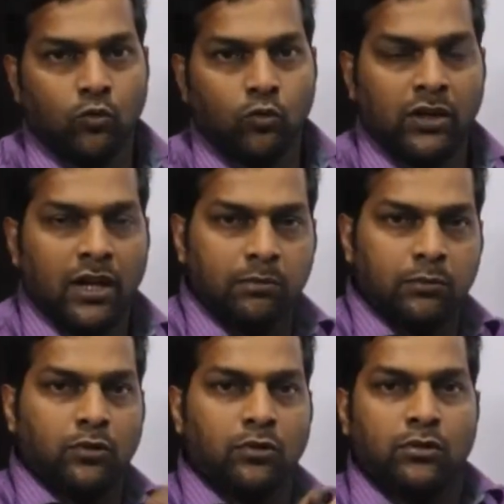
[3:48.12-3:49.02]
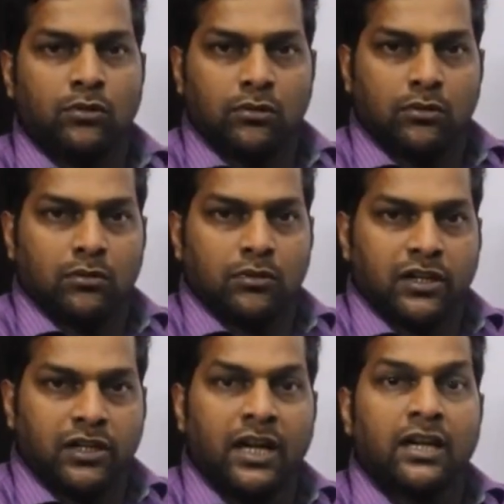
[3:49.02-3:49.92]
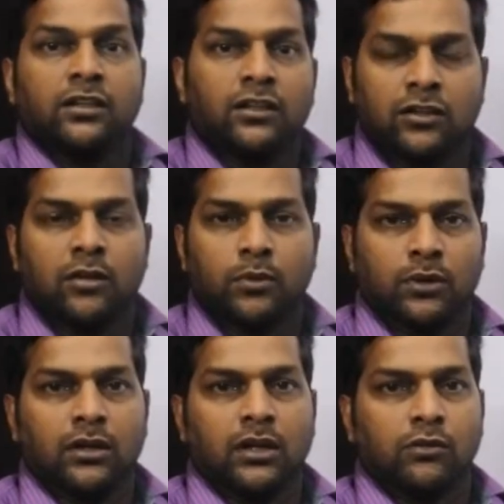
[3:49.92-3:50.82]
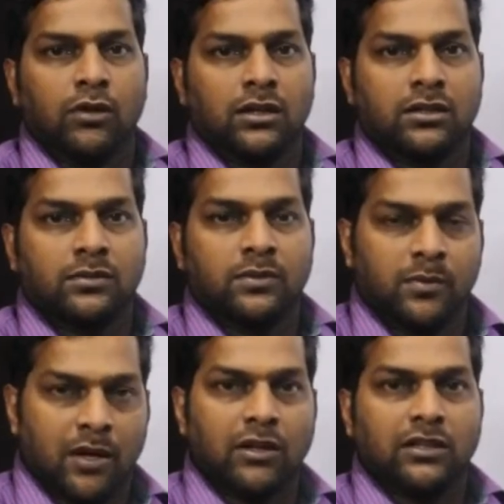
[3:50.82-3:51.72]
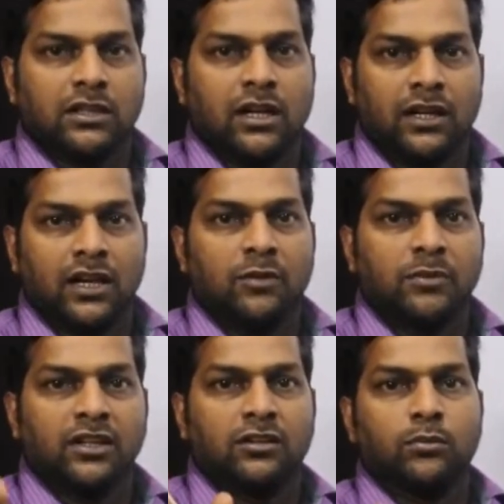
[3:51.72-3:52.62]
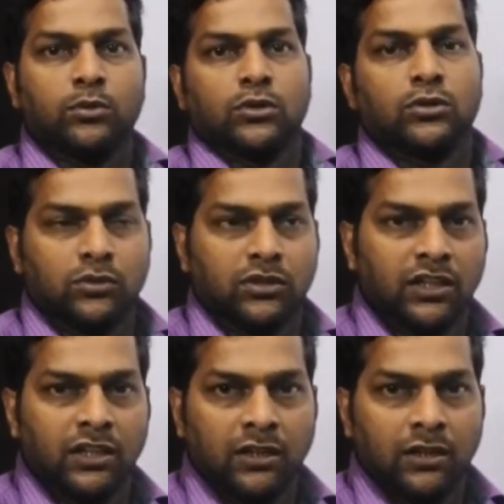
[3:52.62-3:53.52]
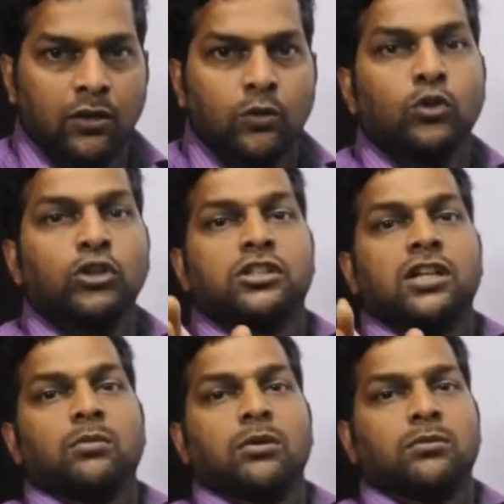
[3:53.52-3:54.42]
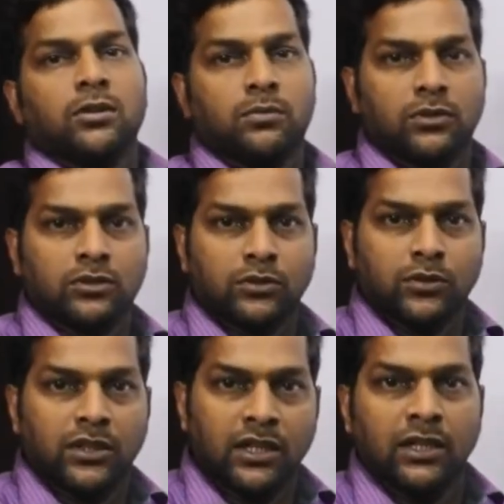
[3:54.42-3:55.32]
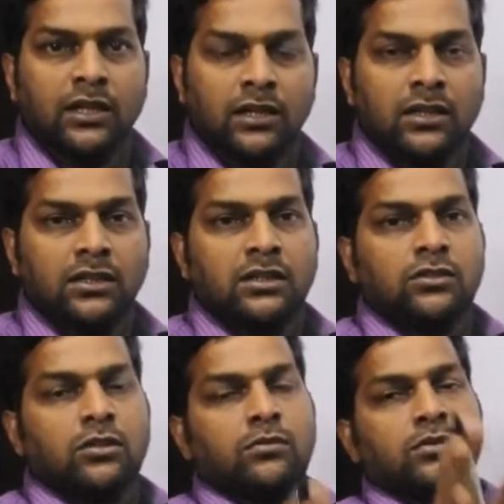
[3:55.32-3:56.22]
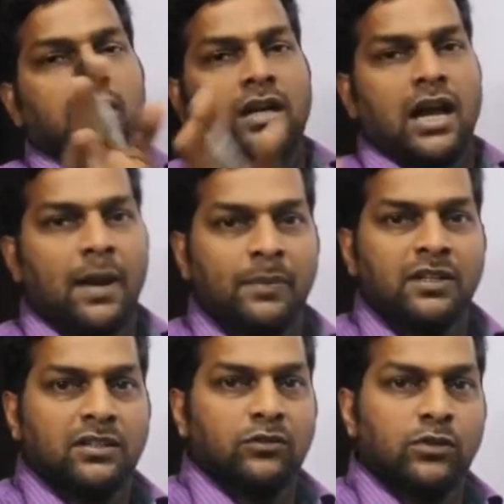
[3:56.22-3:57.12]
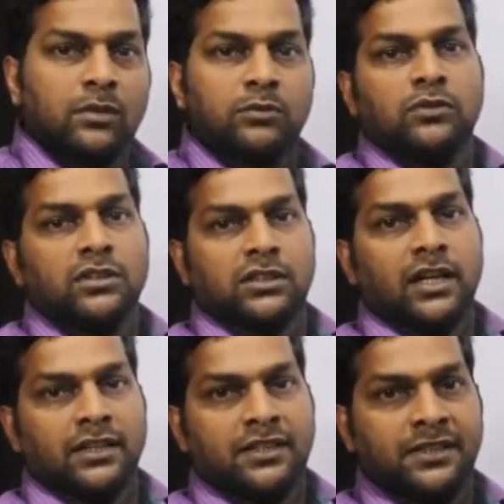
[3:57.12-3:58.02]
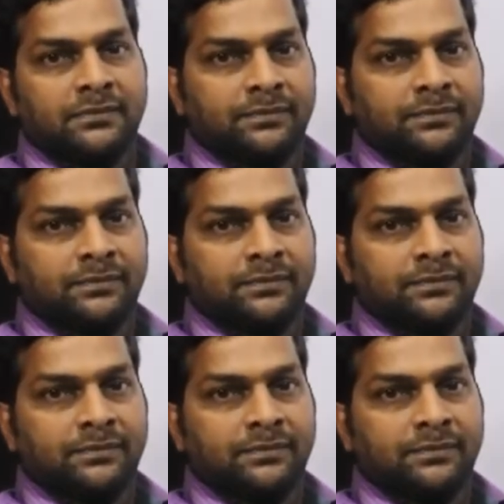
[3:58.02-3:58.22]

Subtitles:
We have to create that computer networks from our side. How many computers we need, which type of topology we need. So we have to decide.